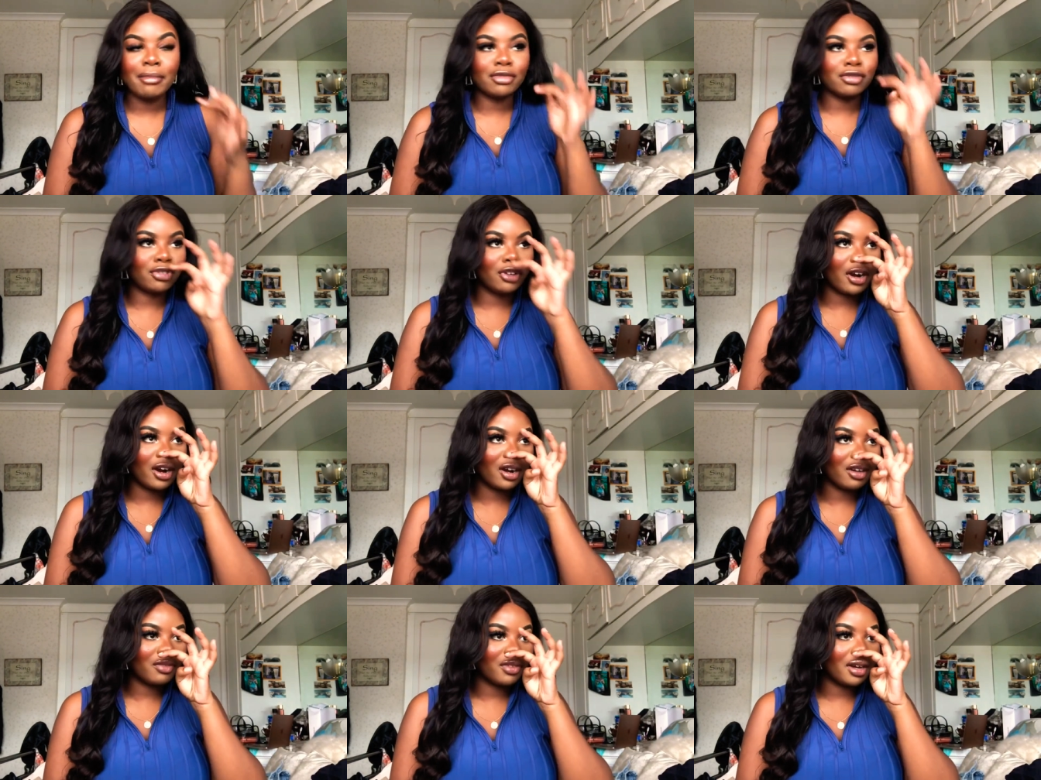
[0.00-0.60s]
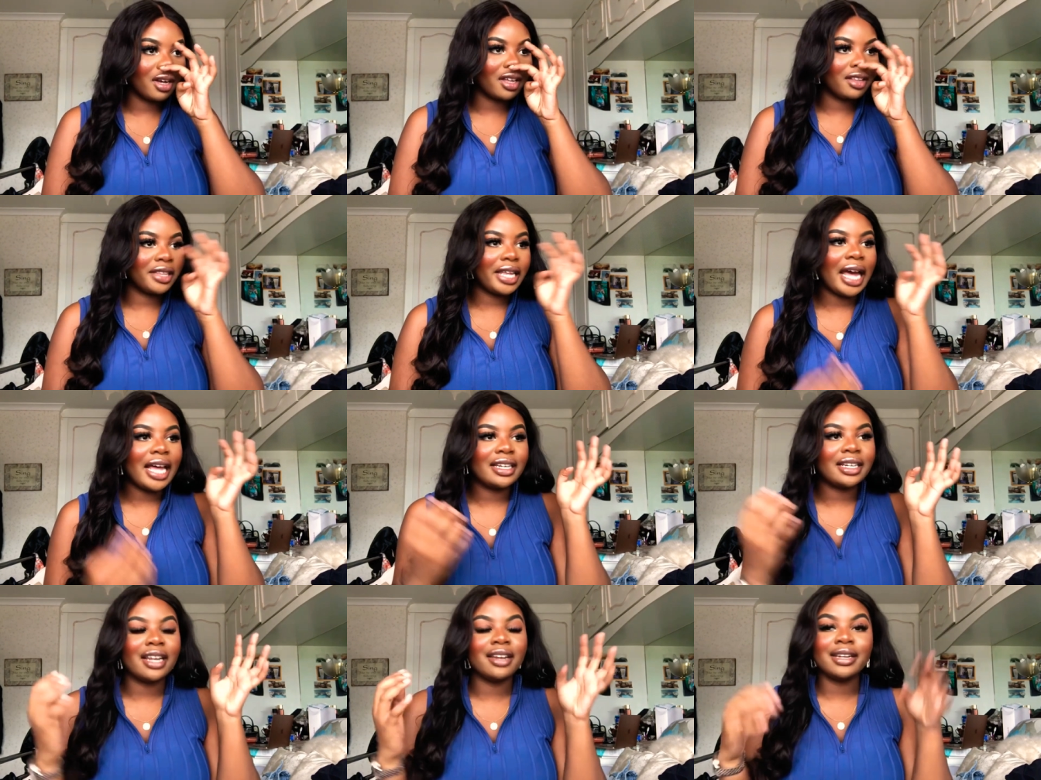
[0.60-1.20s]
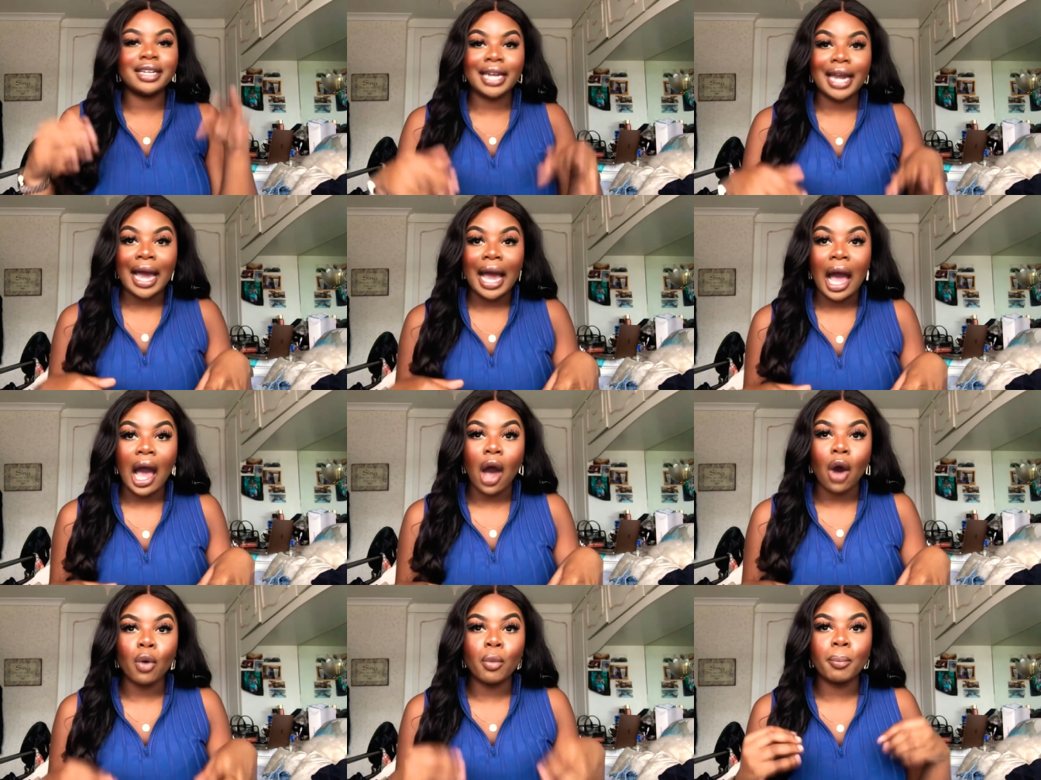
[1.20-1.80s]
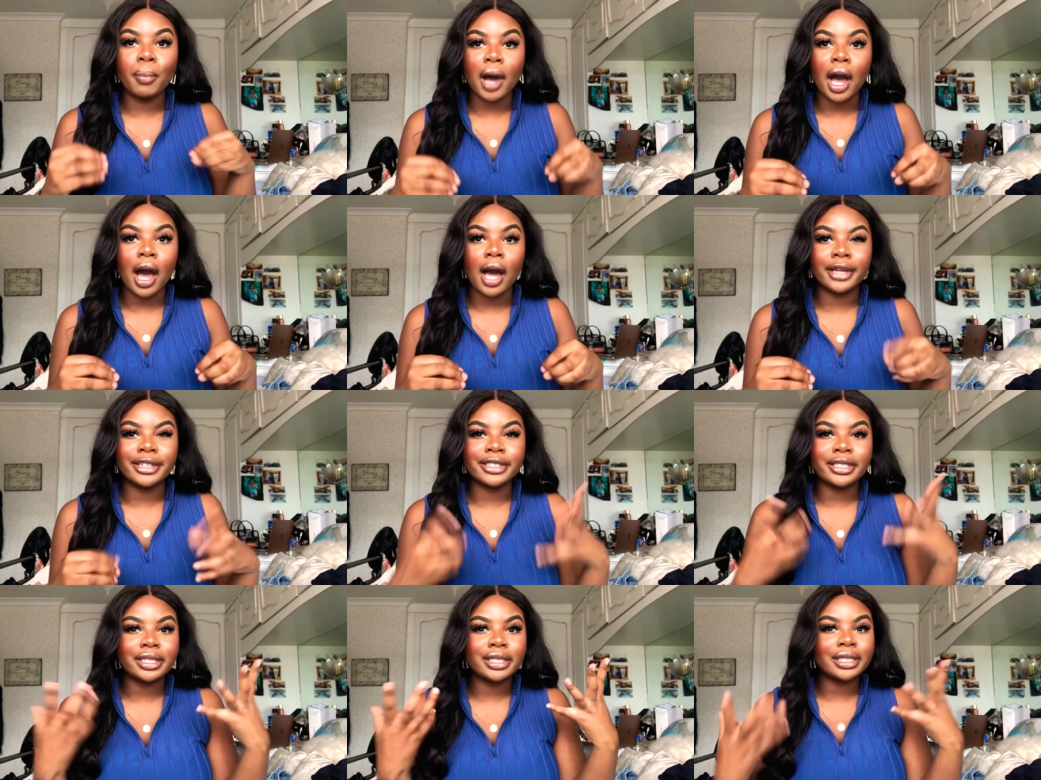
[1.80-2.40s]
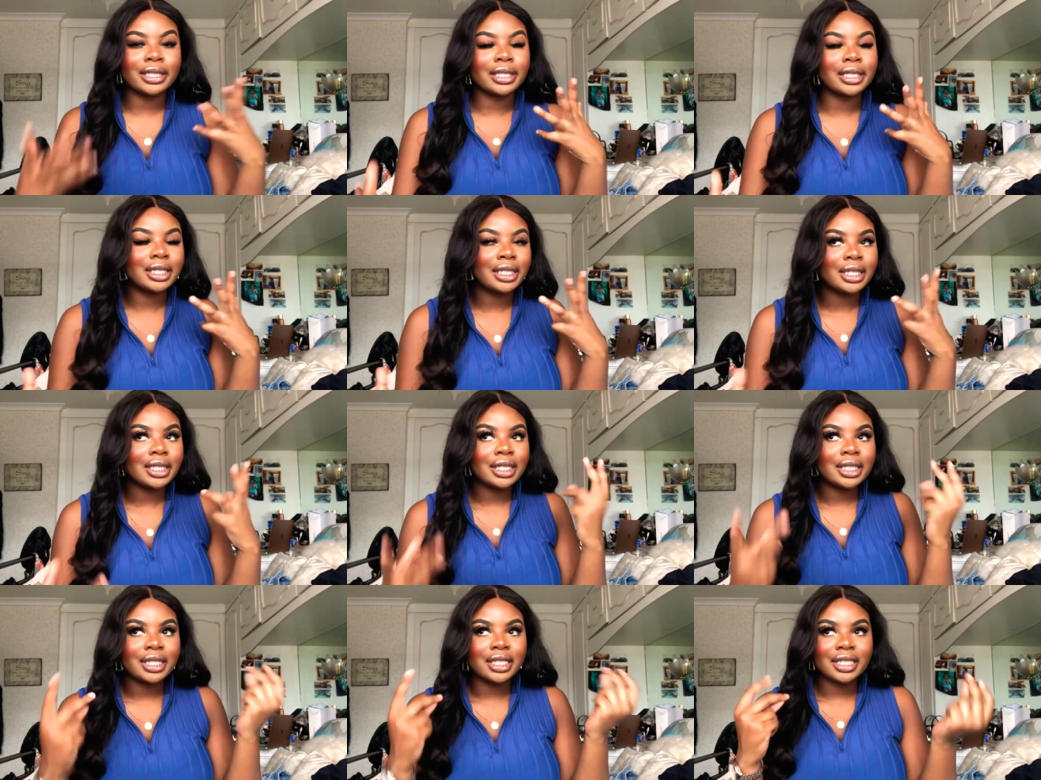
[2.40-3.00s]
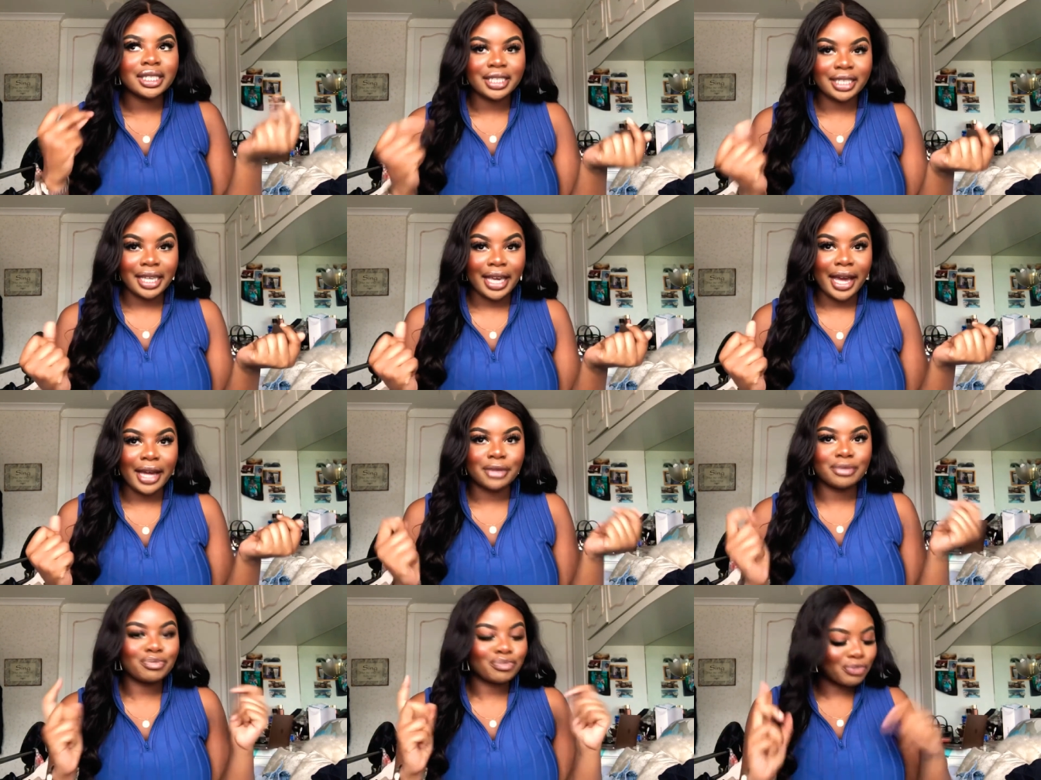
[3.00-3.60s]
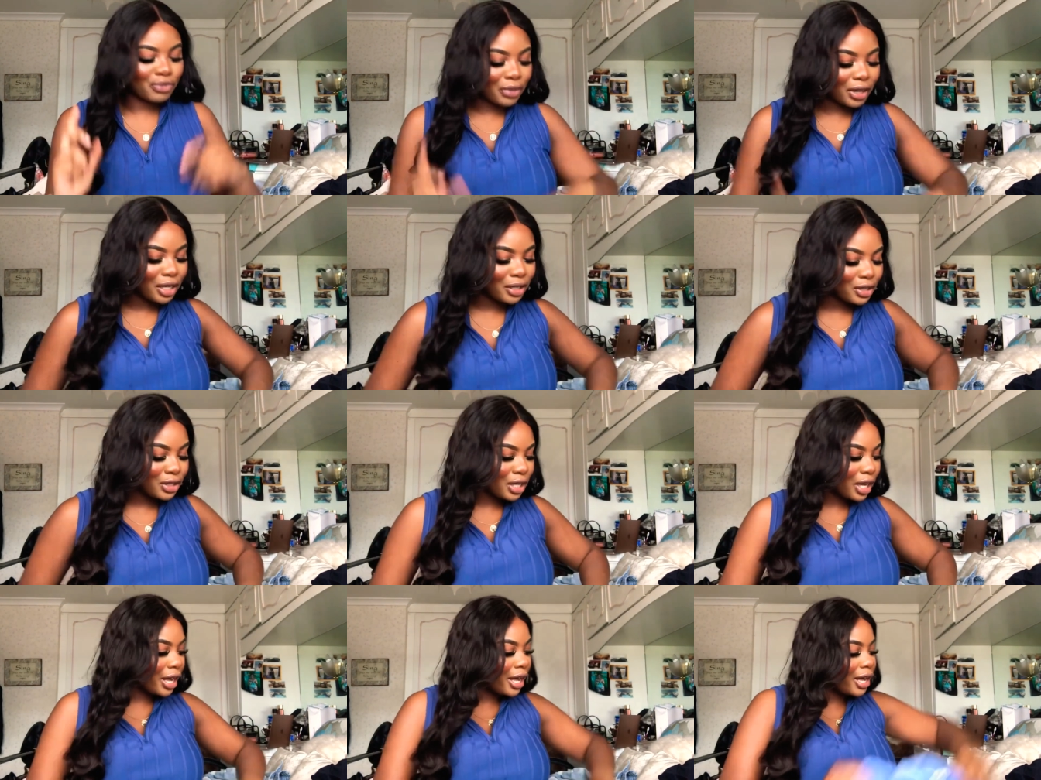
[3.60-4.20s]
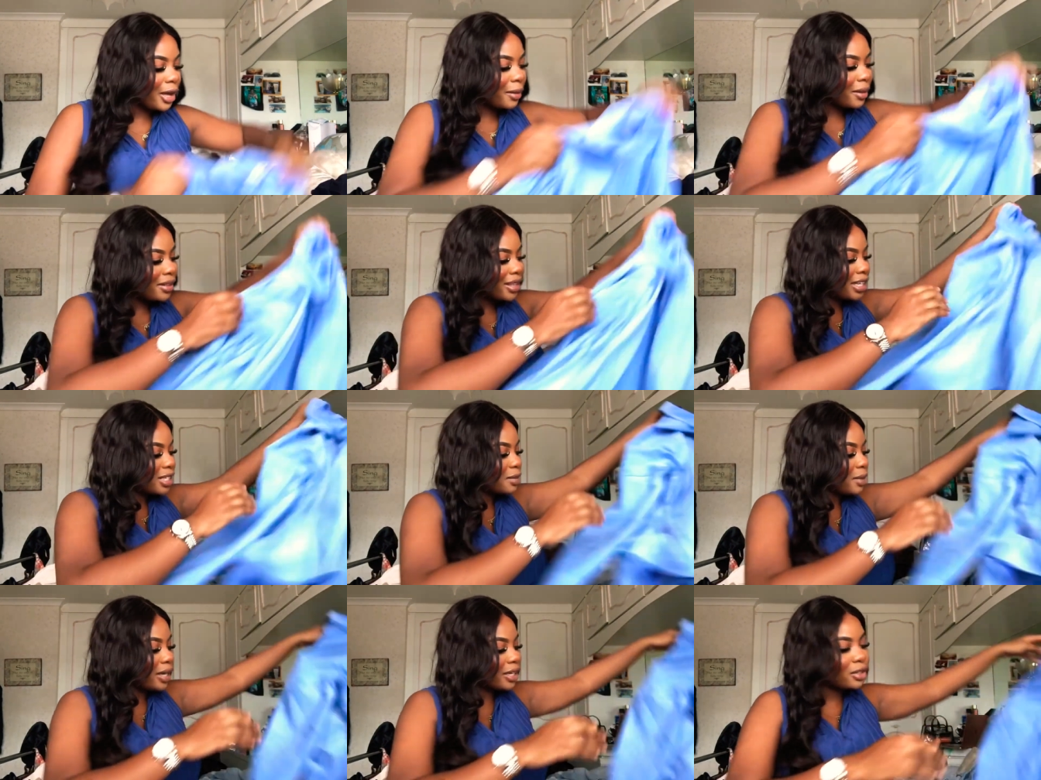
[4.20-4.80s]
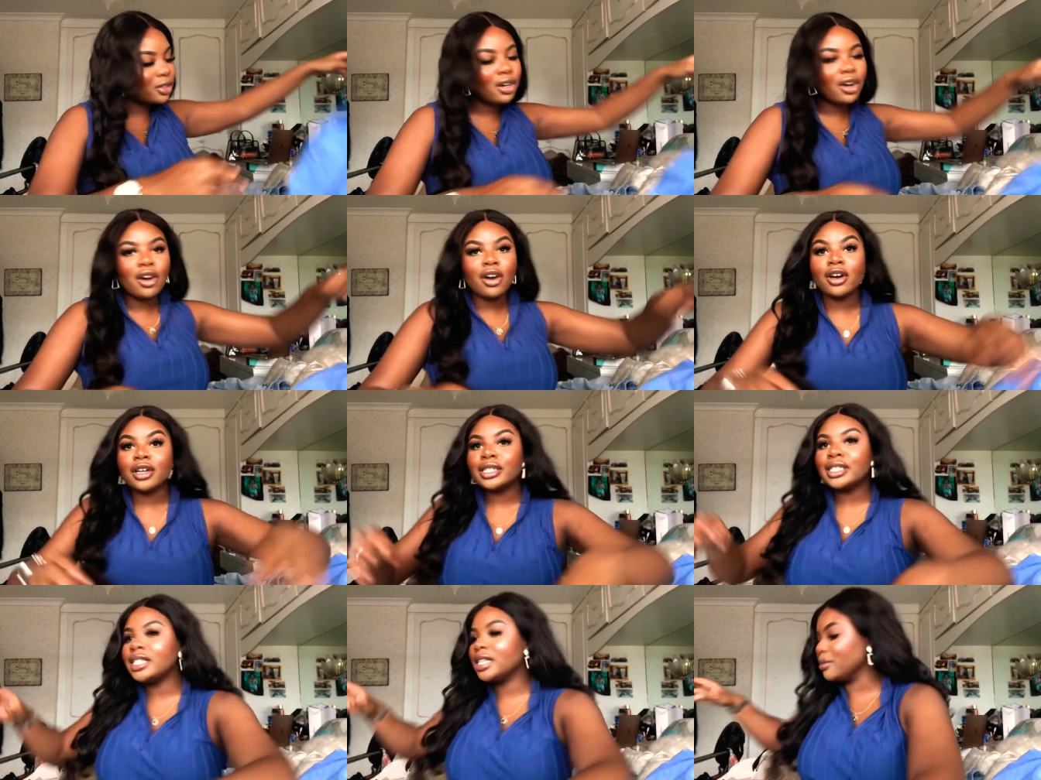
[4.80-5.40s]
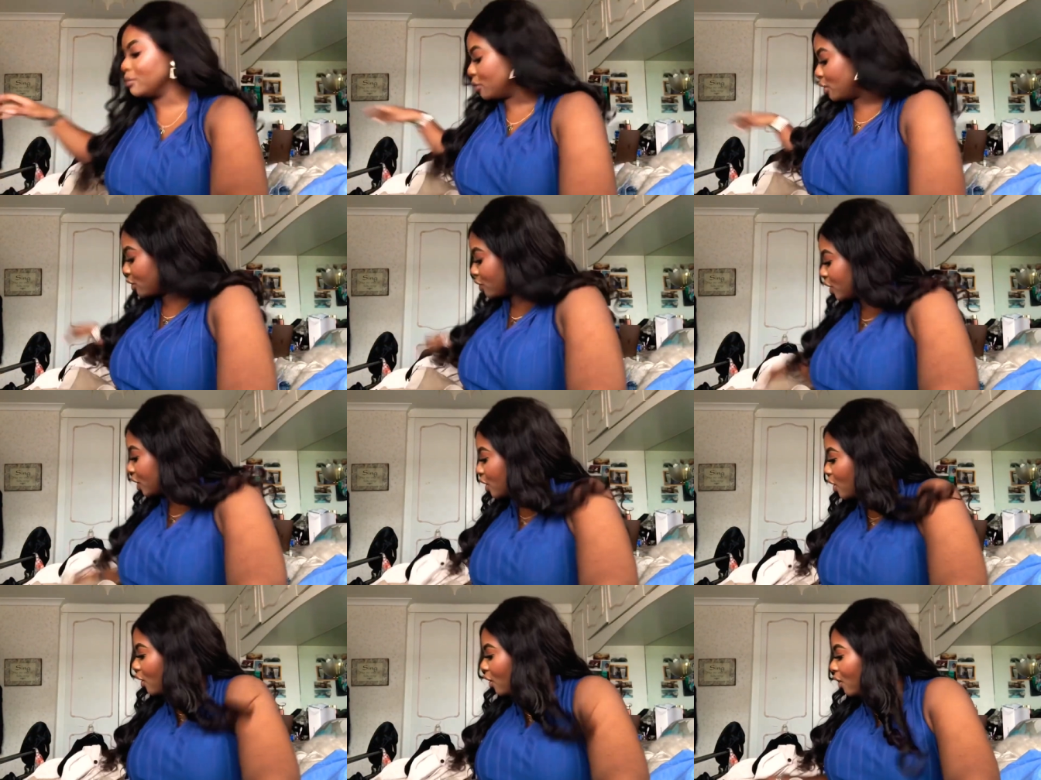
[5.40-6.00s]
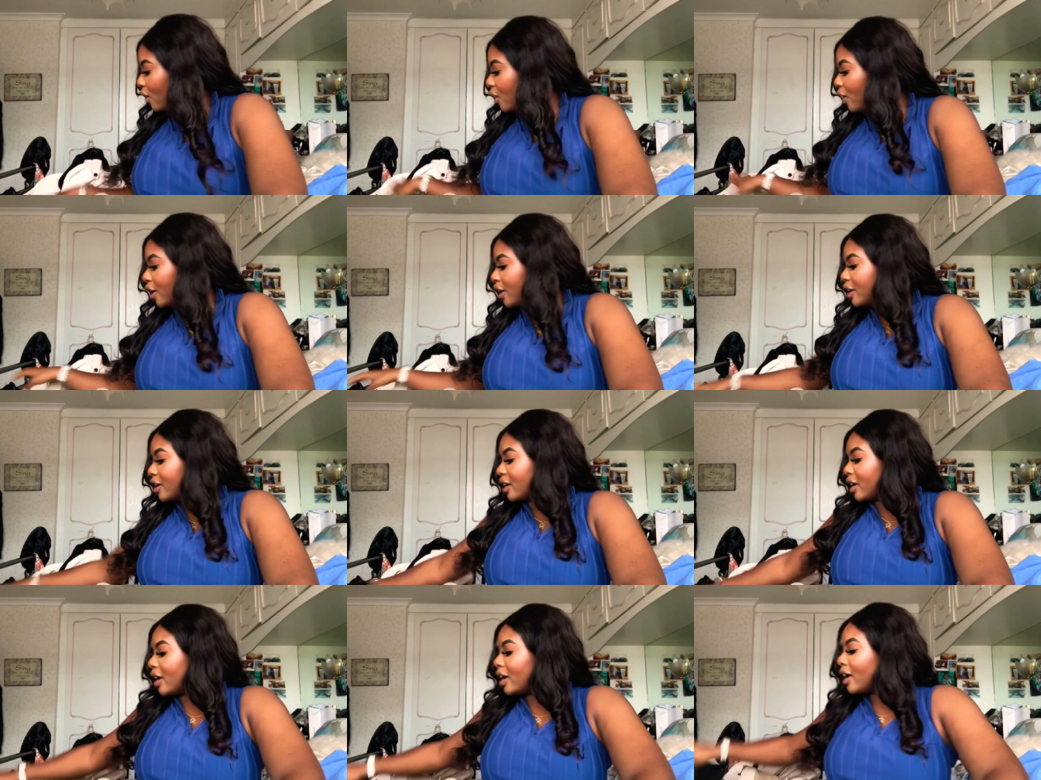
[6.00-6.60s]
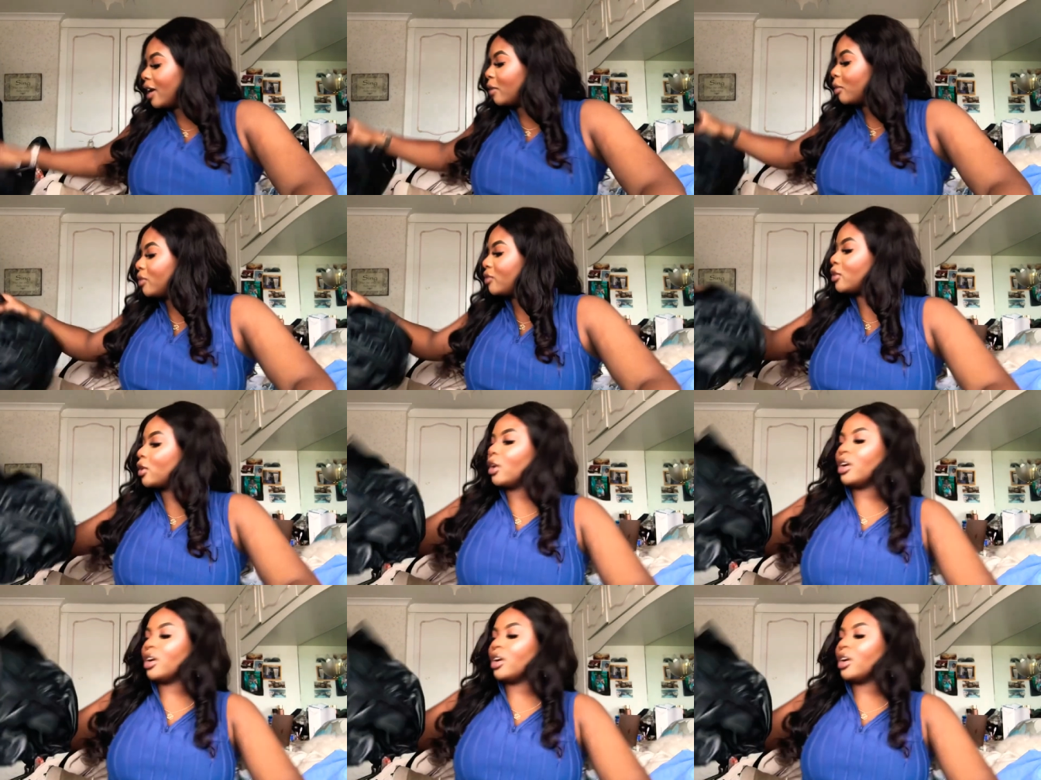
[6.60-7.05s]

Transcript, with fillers: rather than now but yeah so that's what I got moving on we've got